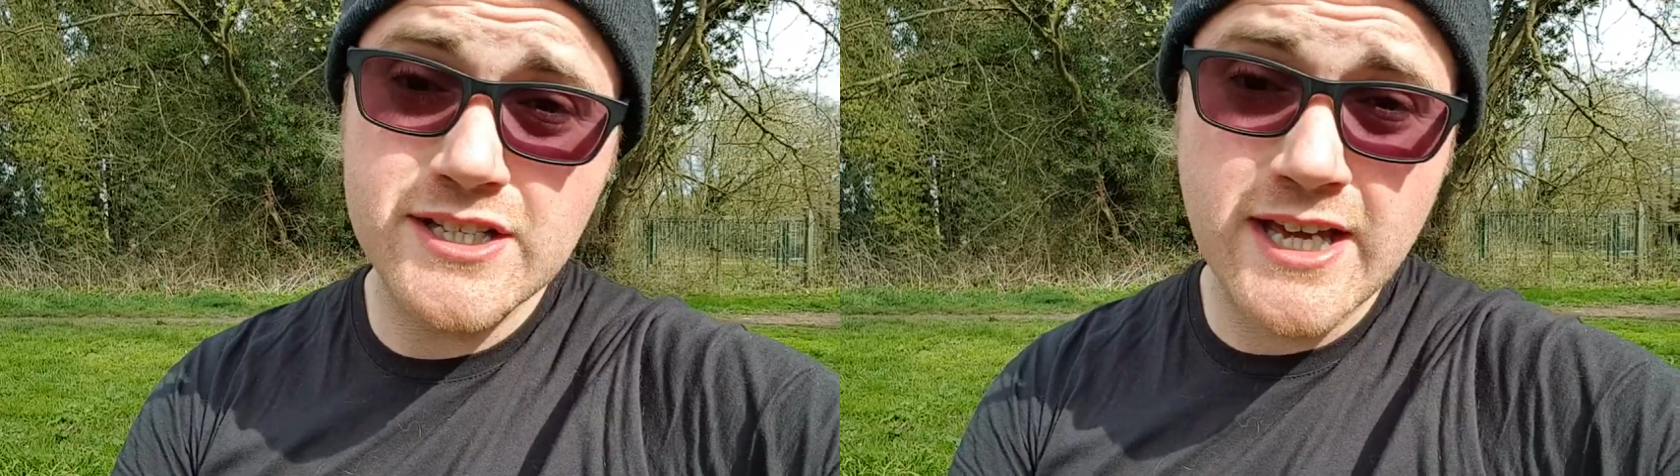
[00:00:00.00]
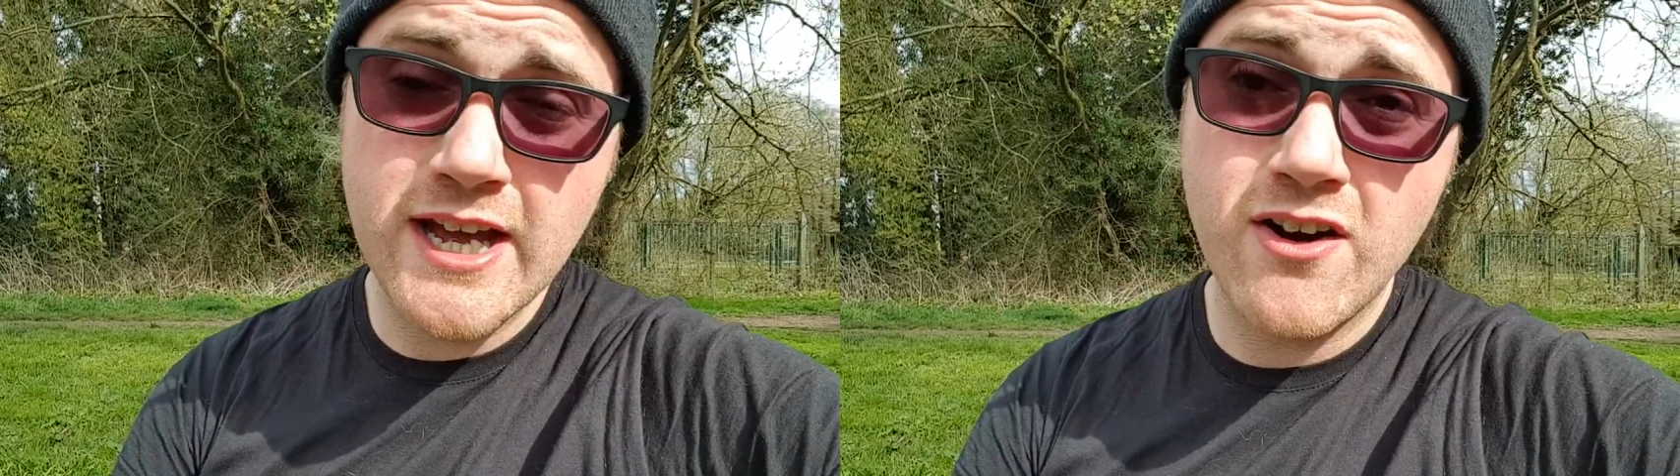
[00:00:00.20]

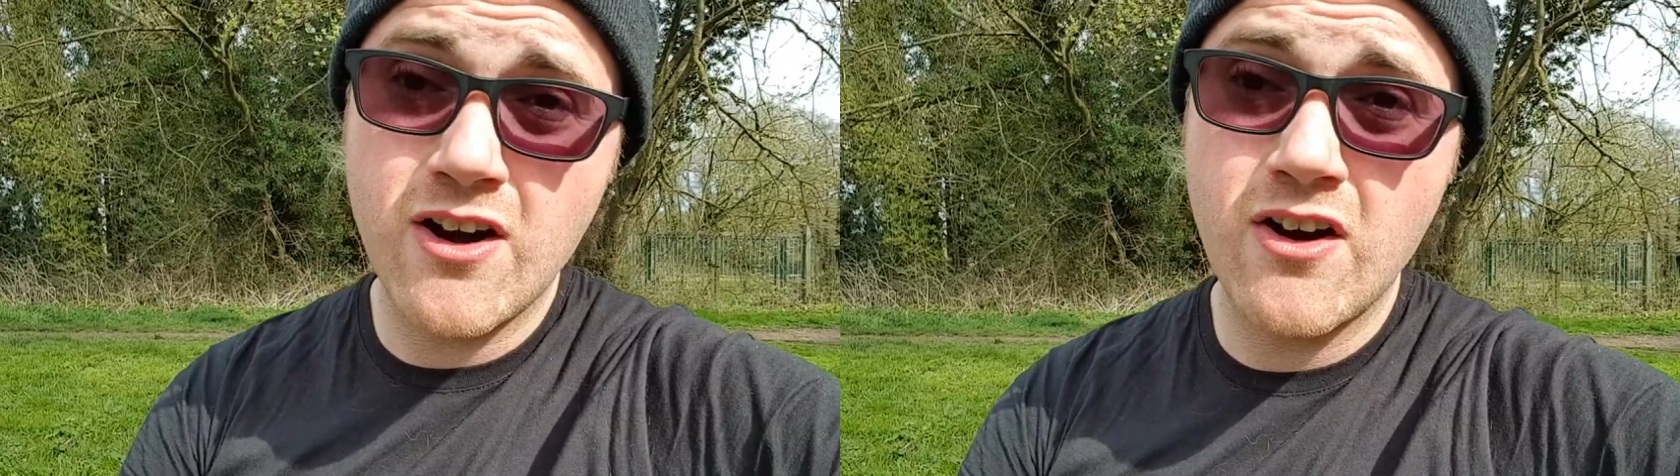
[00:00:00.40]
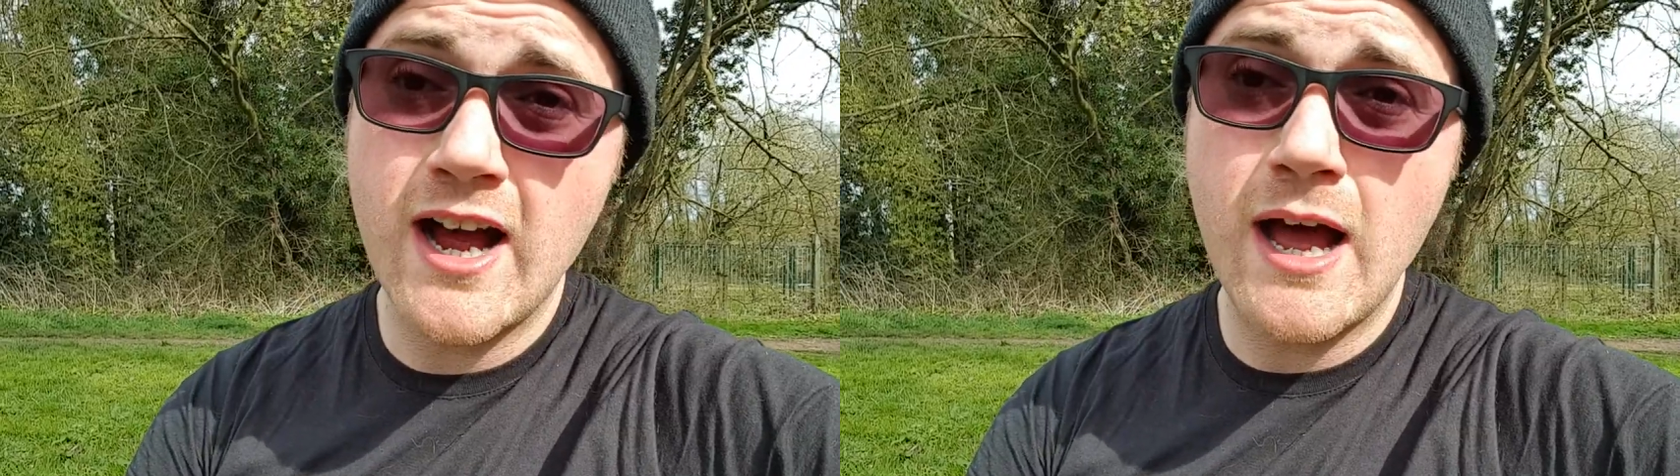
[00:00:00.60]
here
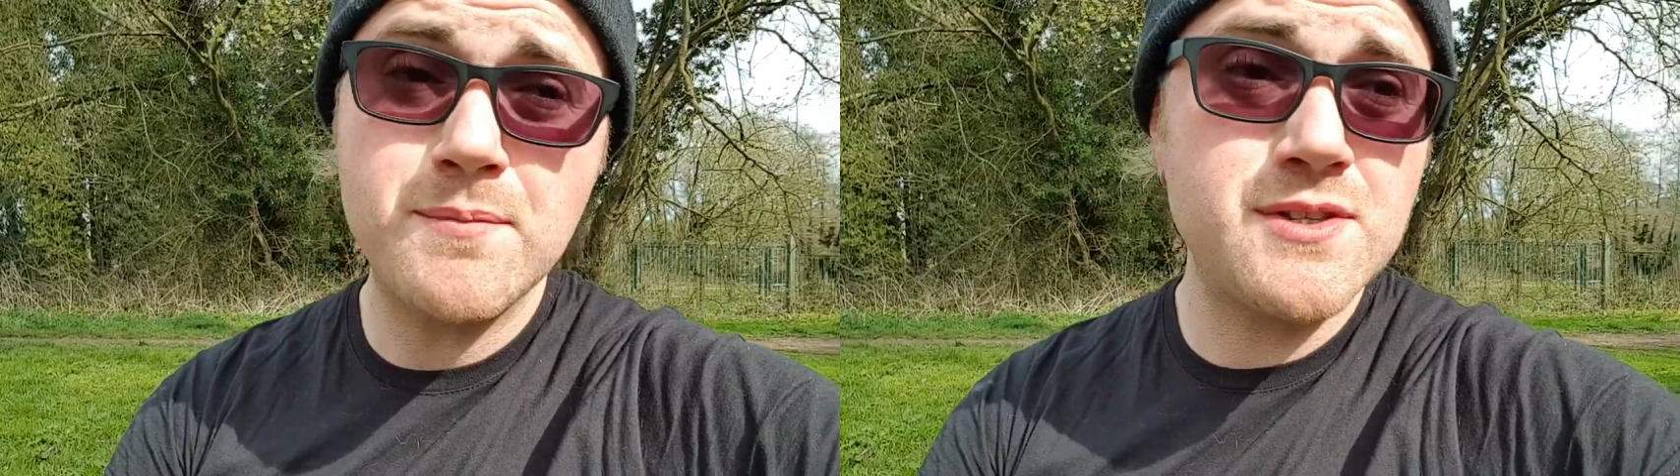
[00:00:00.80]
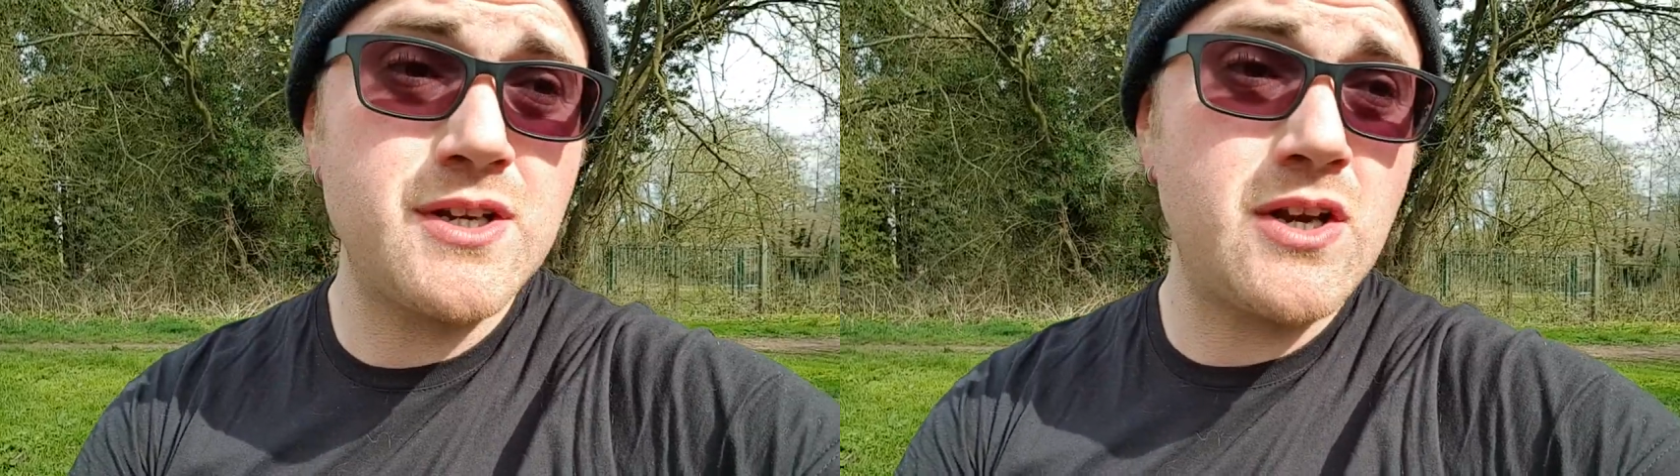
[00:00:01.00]
are
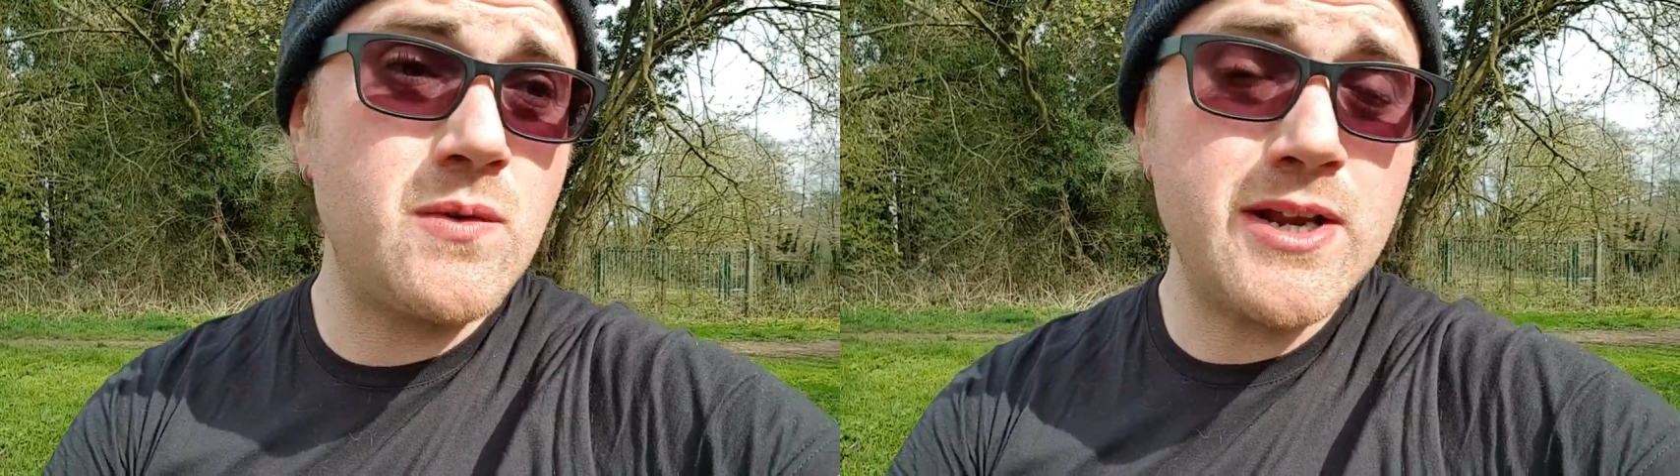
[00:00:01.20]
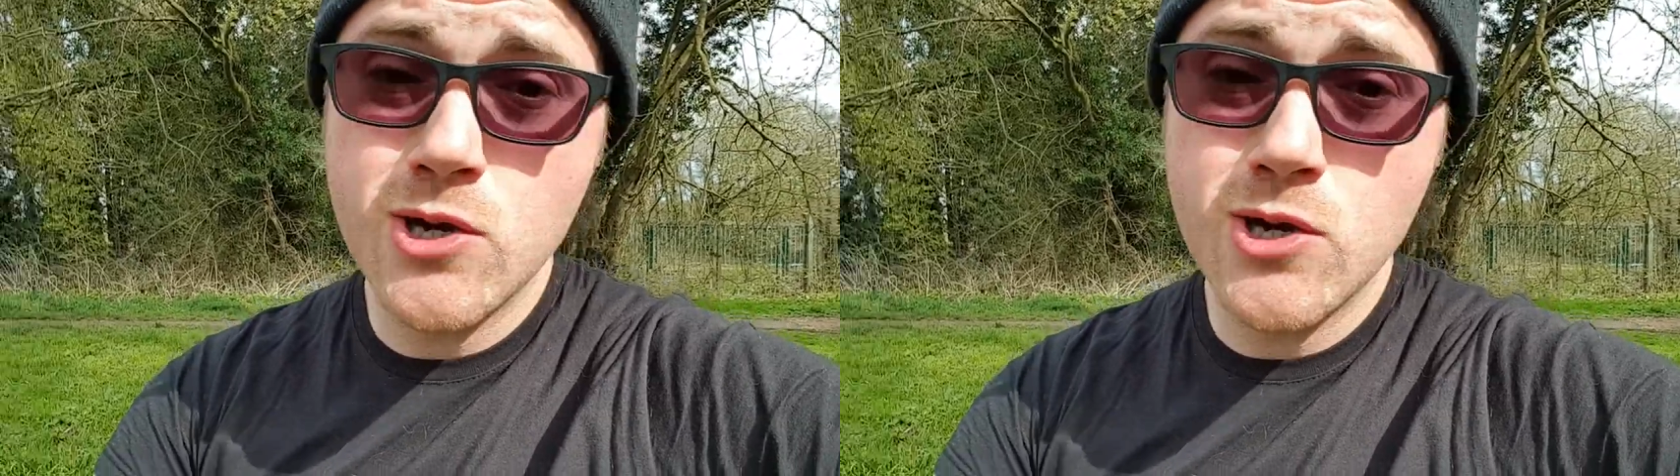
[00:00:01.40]
absolutely